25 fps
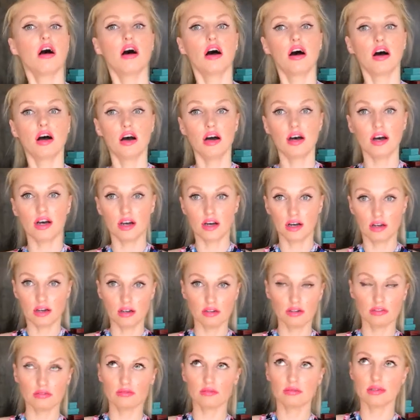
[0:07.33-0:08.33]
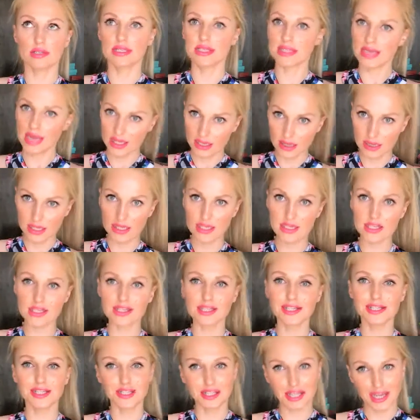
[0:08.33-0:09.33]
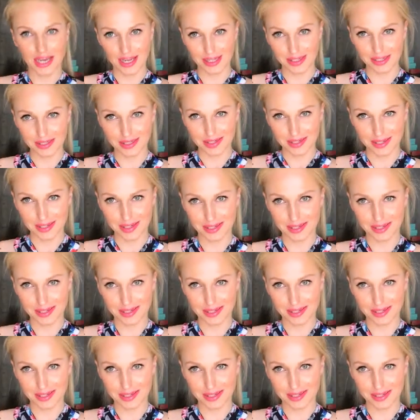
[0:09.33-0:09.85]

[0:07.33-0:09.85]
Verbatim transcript: uh, sunless 10,